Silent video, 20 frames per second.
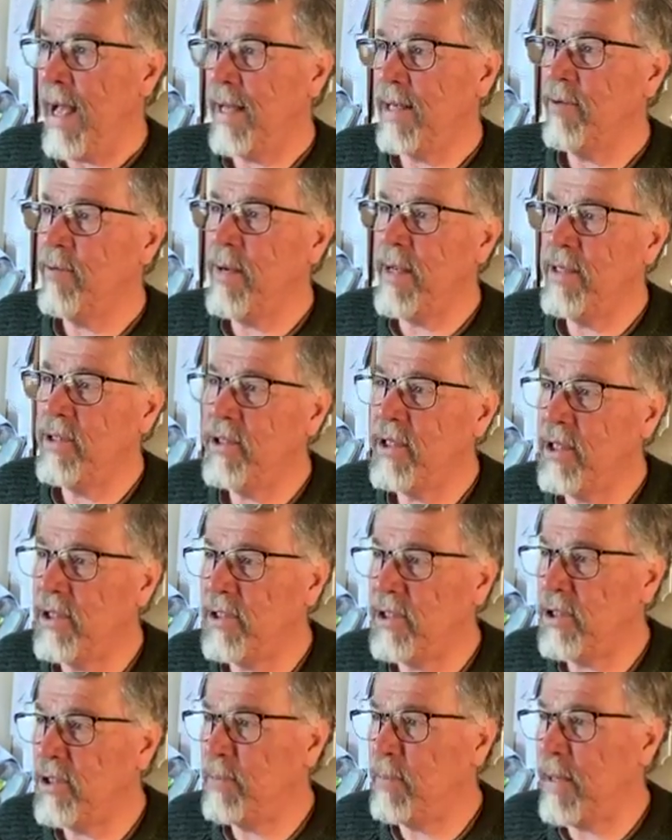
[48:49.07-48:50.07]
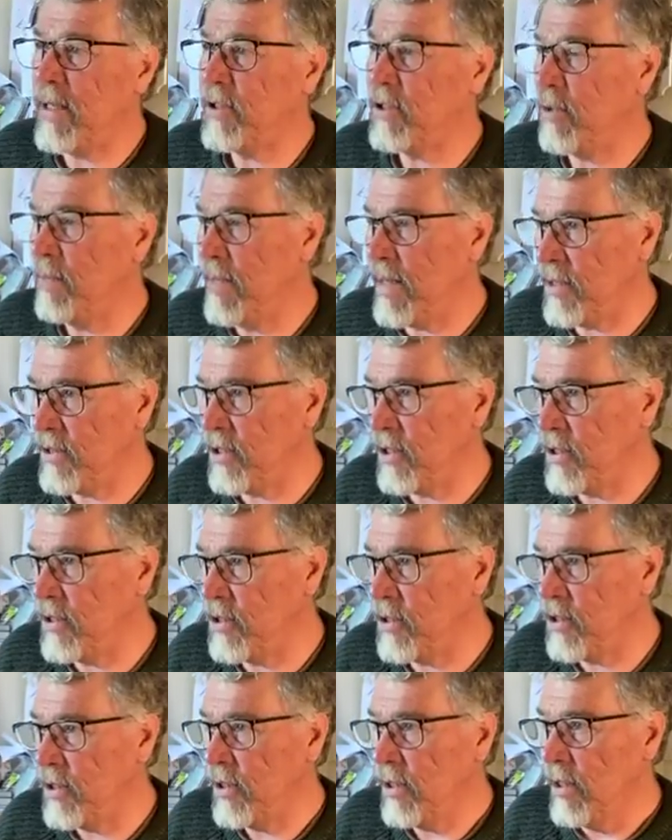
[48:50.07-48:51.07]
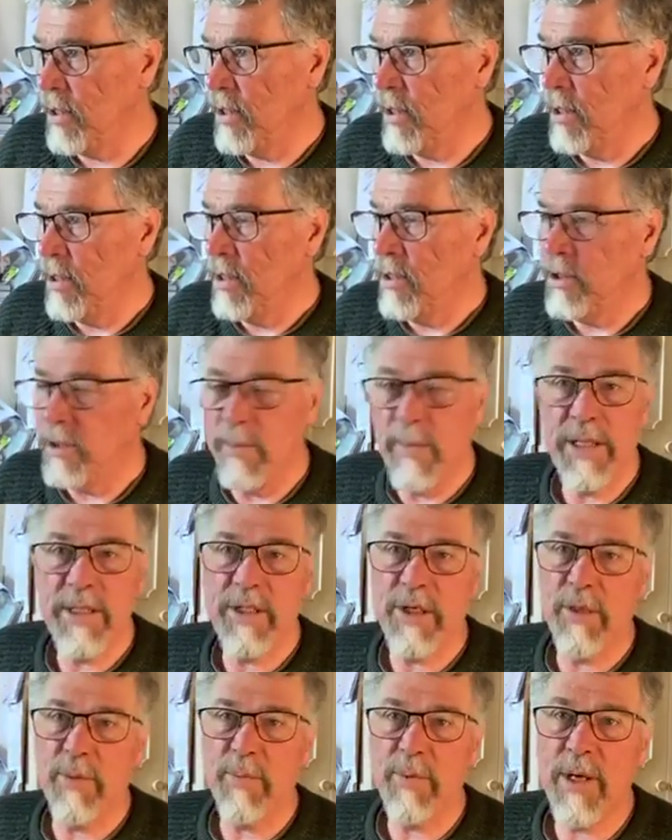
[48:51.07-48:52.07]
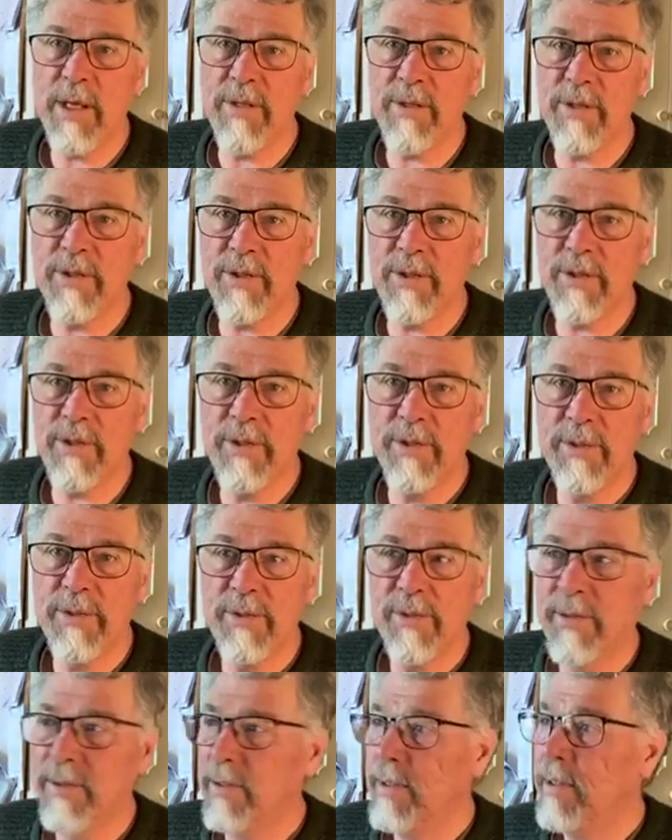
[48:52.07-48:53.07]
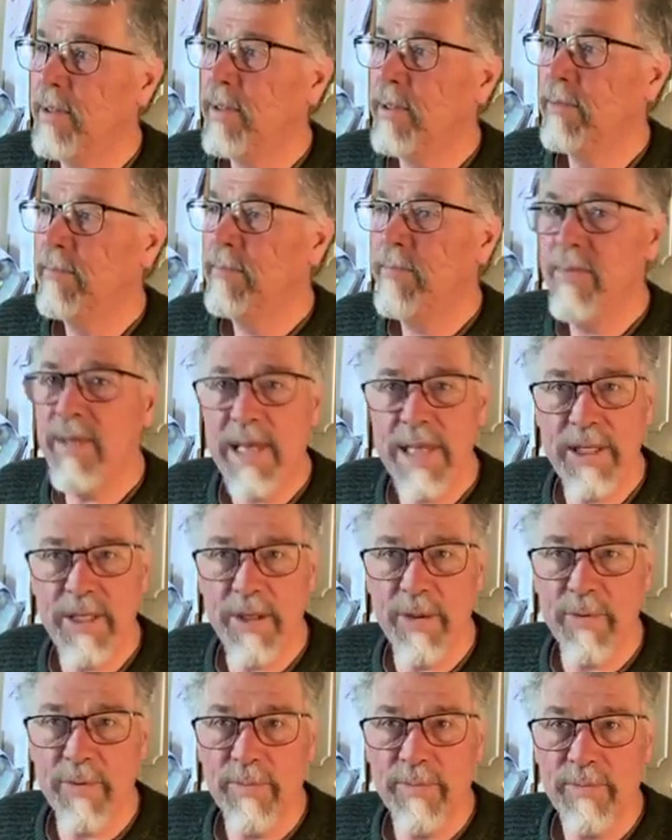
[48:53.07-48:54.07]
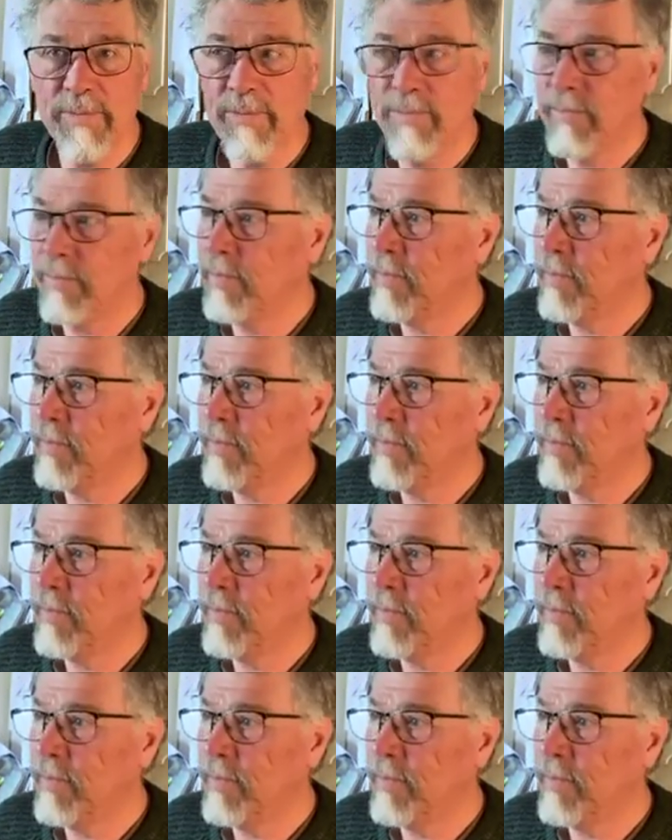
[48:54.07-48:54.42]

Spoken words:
RAYE says, a special message to my dear brothers. Thank you.